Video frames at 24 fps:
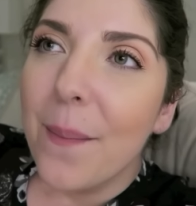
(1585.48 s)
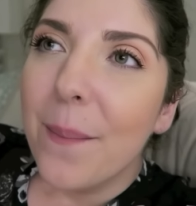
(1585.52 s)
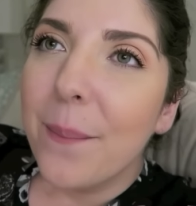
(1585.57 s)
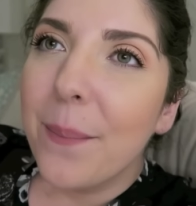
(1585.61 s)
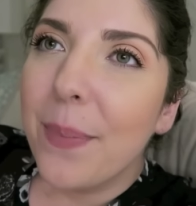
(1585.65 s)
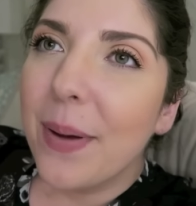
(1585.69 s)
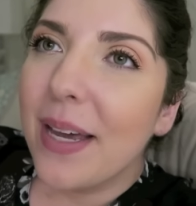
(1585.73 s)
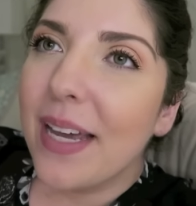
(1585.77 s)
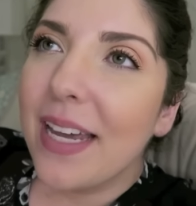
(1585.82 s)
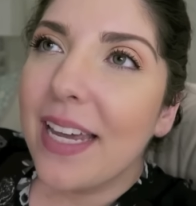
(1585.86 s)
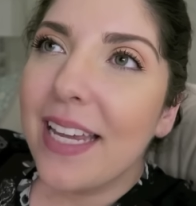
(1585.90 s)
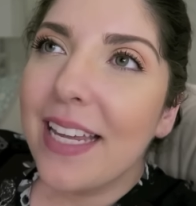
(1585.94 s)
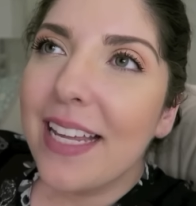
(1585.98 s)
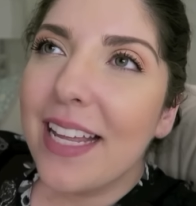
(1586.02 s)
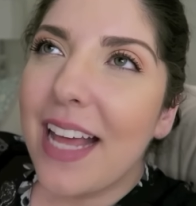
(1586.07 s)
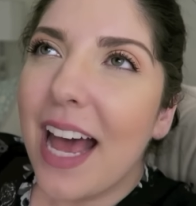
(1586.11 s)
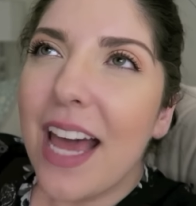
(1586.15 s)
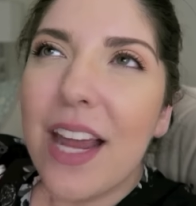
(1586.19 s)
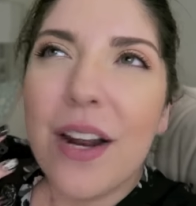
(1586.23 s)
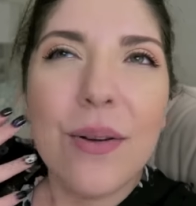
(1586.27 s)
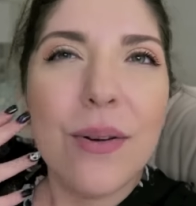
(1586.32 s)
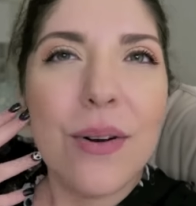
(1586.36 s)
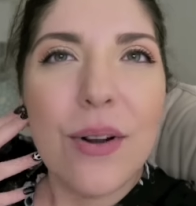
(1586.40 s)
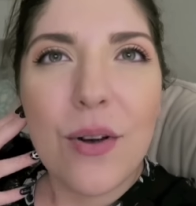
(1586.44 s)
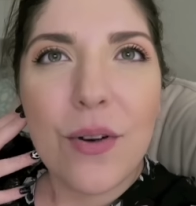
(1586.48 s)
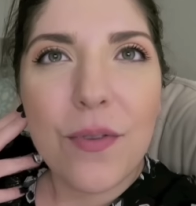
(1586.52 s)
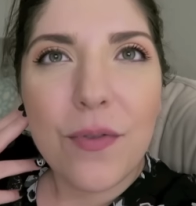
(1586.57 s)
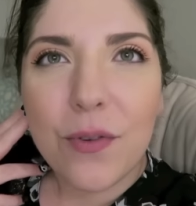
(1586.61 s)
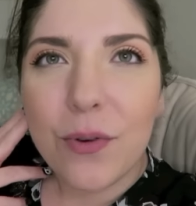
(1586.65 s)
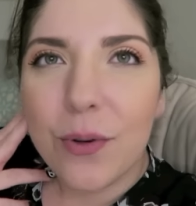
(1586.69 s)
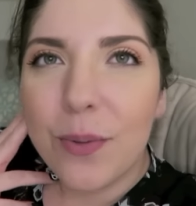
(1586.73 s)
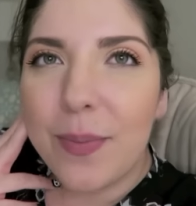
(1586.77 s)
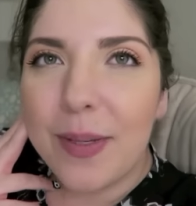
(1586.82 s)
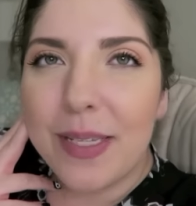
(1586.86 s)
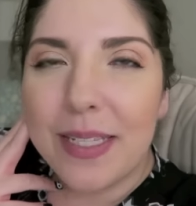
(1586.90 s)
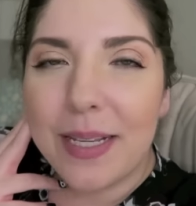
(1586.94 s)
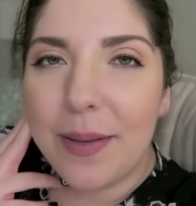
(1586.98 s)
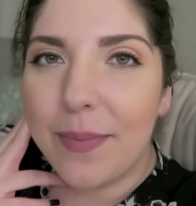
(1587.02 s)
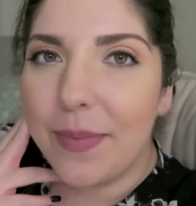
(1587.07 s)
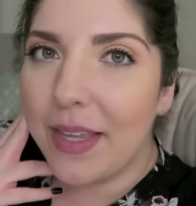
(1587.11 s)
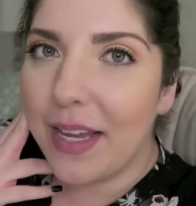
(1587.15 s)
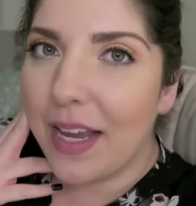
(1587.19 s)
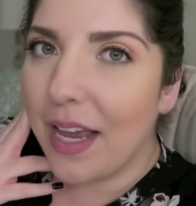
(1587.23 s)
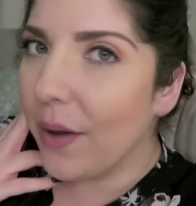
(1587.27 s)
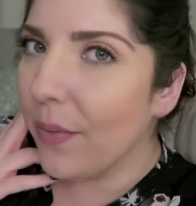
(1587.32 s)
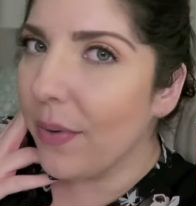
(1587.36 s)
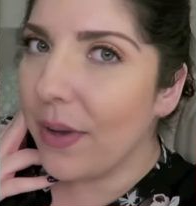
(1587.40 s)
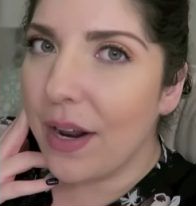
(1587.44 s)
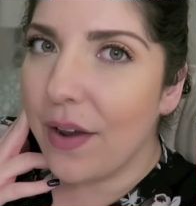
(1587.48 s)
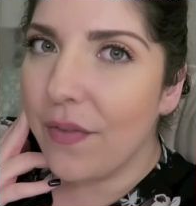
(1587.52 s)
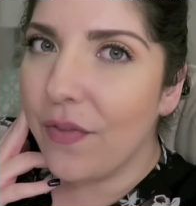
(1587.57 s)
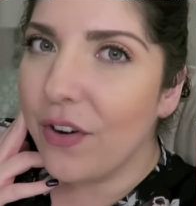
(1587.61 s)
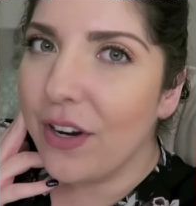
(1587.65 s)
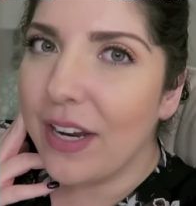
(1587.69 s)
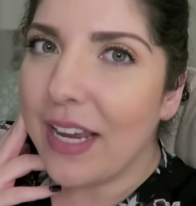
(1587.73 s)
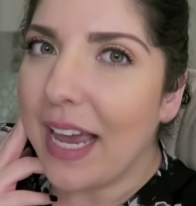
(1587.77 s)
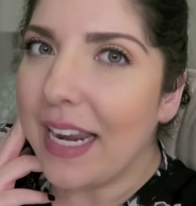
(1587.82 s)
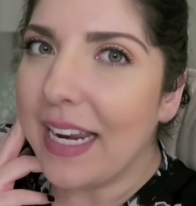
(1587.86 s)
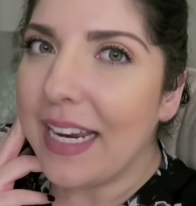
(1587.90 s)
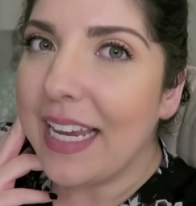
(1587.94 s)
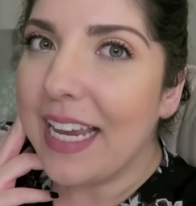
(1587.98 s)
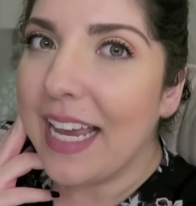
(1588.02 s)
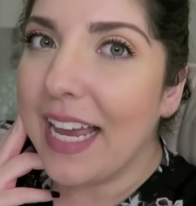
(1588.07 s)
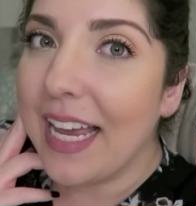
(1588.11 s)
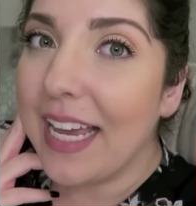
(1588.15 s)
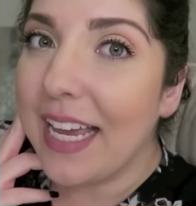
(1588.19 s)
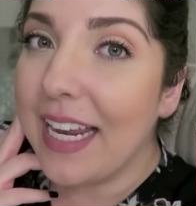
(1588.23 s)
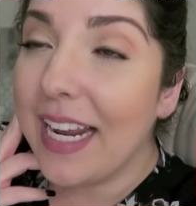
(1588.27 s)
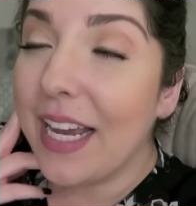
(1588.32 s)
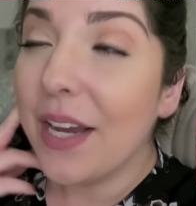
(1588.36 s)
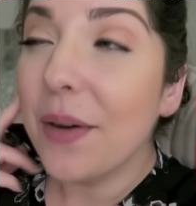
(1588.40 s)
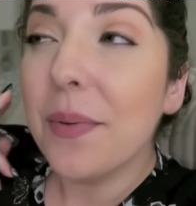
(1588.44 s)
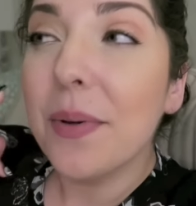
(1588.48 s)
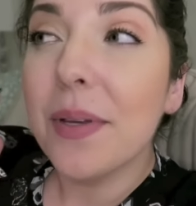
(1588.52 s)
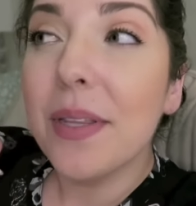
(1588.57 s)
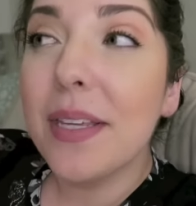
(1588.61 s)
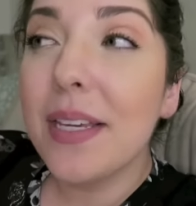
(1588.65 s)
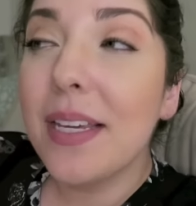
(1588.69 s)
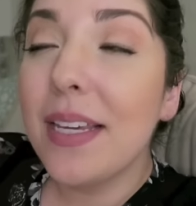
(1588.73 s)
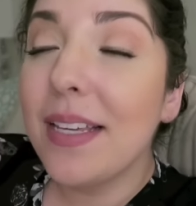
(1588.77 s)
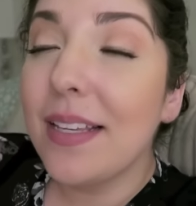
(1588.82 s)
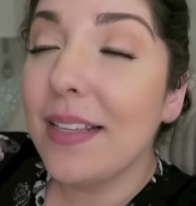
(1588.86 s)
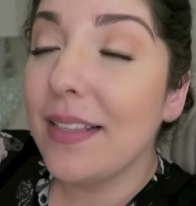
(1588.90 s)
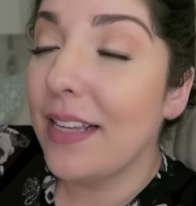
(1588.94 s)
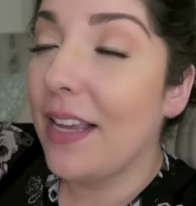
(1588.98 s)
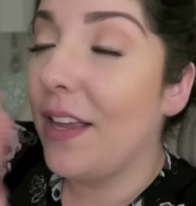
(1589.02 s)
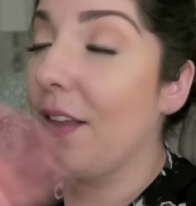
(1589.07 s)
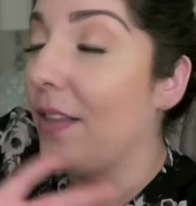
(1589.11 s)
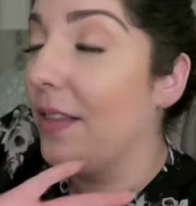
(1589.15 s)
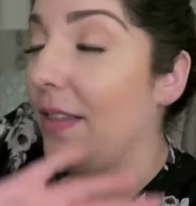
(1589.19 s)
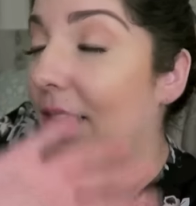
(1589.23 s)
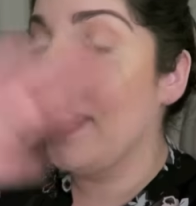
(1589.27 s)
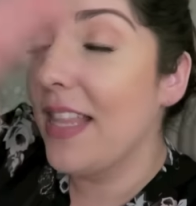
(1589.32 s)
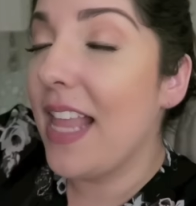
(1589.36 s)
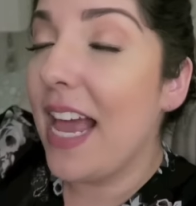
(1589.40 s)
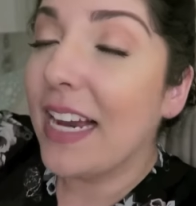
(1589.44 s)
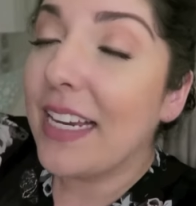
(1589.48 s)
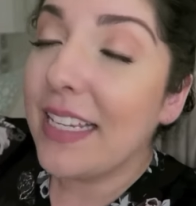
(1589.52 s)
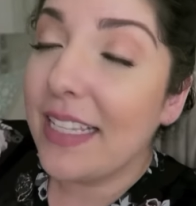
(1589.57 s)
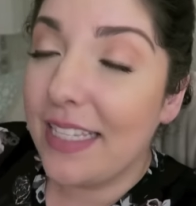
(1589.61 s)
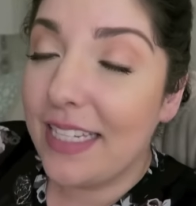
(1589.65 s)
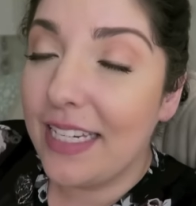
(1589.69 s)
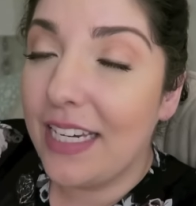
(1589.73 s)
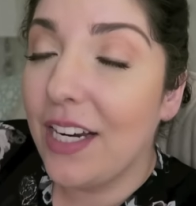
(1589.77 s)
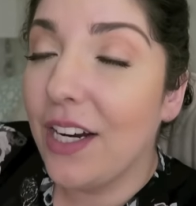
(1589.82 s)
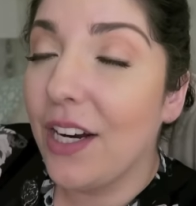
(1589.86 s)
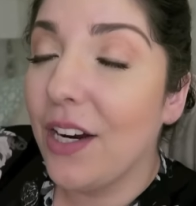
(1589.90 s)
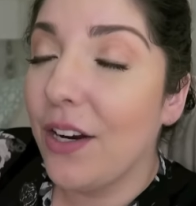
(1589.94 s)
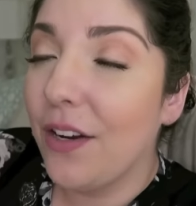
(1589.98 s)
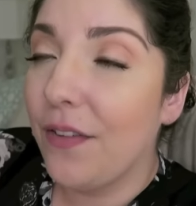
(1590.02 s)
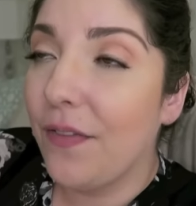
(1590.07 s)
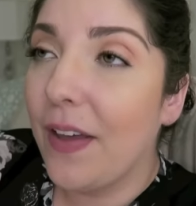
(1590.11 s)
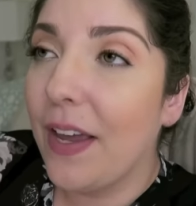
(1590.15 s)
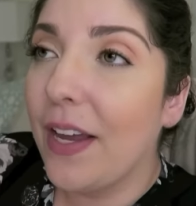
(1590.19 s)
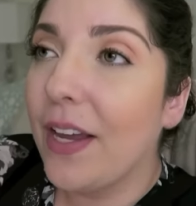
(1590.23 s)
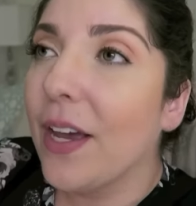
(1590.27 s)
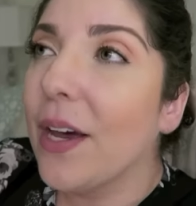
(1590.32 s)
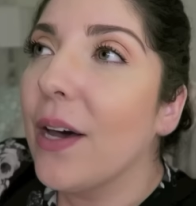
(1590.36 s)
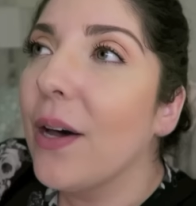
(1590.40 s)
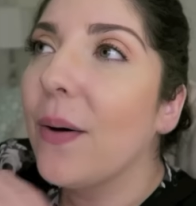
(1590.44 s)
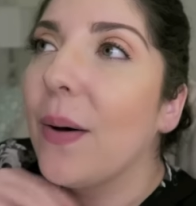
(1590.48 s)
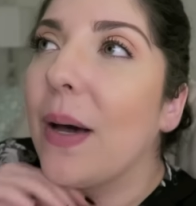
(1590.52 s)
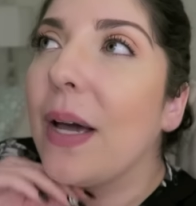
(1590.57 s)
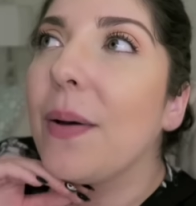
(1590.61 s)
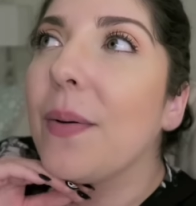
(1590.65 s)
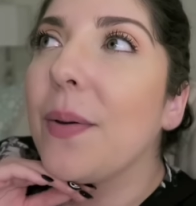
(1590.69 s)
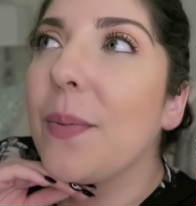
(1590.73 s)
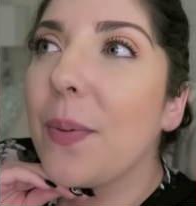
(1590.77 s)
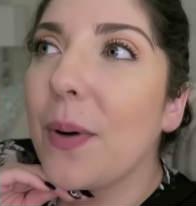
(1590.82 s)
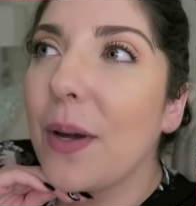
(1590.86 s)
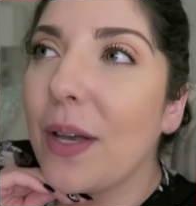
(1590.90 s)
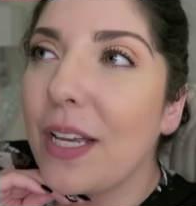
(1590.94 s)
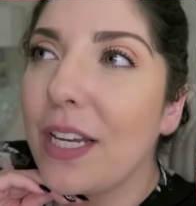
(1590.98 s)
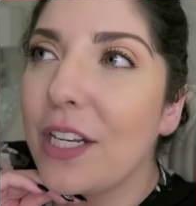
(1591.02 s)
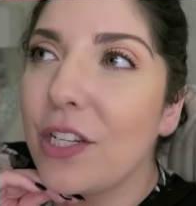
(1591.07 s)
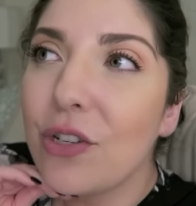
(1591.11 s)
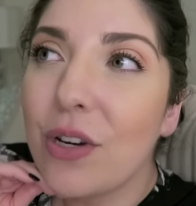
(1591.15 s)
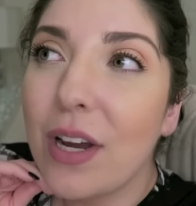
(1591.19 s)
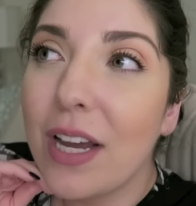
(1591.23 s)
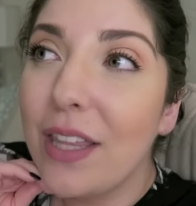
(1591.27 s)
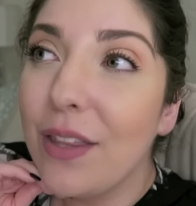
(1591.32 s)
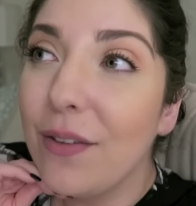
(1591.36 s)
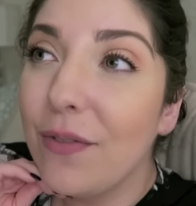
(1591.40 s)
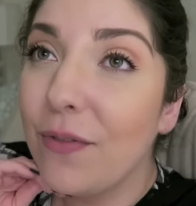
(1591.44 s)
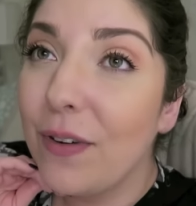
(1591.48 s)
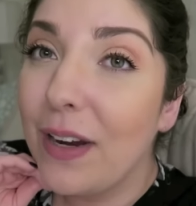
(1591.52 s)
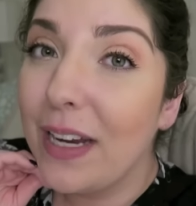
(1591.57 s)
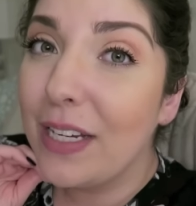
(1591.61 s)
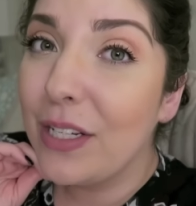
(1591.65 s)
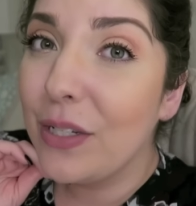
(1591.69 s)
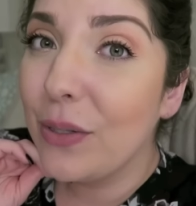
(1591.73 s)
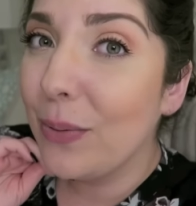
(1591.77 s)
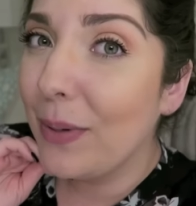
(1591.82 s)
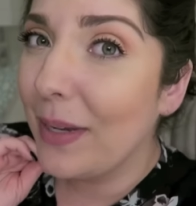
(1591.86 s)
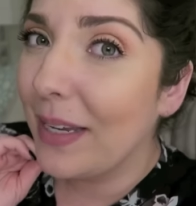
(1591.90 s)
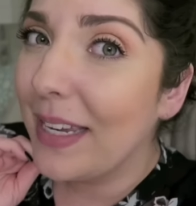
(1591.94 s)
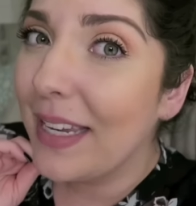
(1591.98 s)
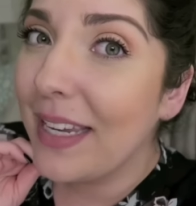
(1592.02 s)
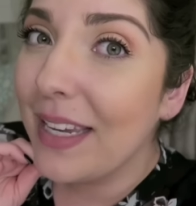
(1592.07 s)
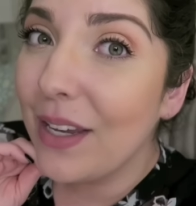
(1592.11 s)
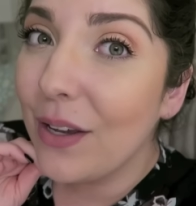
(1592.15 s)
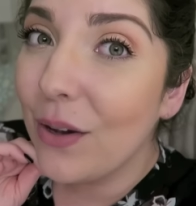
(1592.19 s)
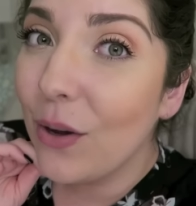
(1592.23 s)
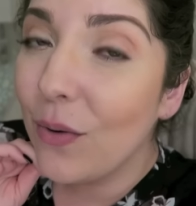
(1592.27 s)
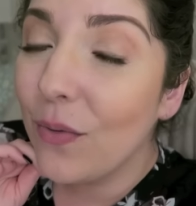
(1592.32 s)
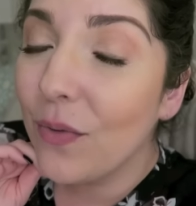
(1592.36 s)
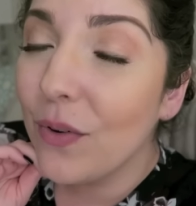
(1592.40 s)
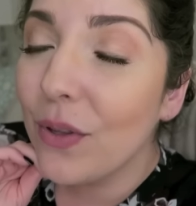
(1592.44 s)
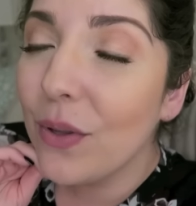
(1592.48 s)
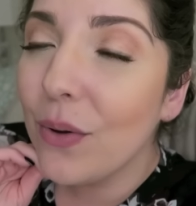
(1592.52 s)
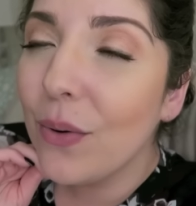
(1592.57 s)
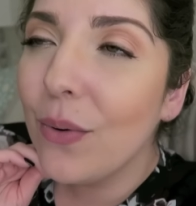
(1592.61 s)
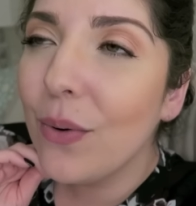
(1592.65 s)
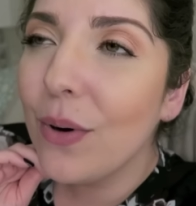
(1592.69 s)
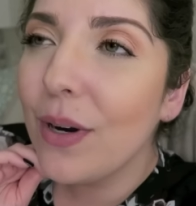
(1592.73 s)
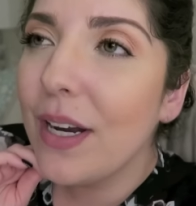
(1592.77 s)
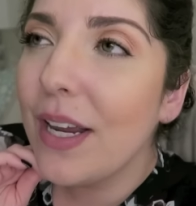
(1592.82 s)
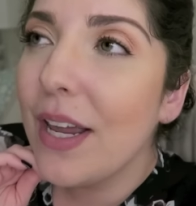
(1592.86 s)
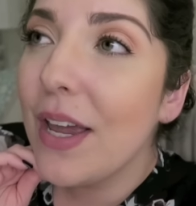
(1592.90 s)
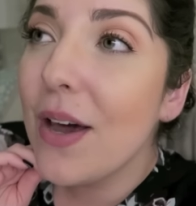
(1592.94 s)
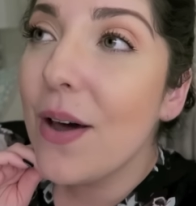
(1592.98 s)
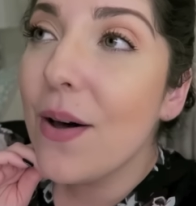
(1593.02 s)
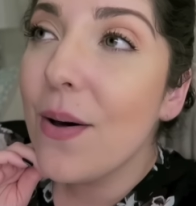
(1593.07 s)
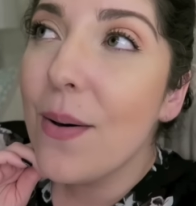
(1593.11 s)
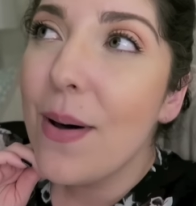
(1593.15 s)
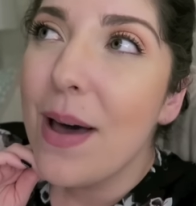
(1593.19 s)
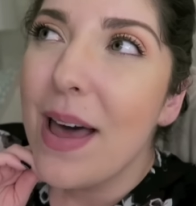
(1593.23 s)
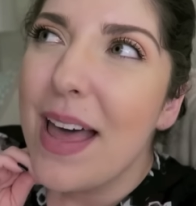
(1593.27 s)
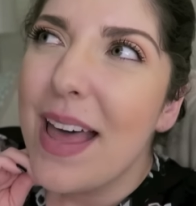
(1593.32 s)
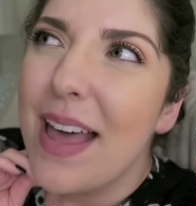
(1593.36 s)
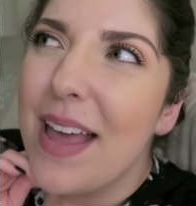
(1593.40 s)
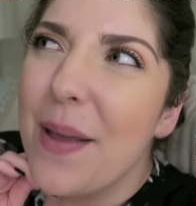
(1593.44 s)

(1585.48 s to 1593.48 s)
but I don't know if it would be something I would ever get again. I really, next year if I go, I would probably try the fried Twinkie over the Oreo,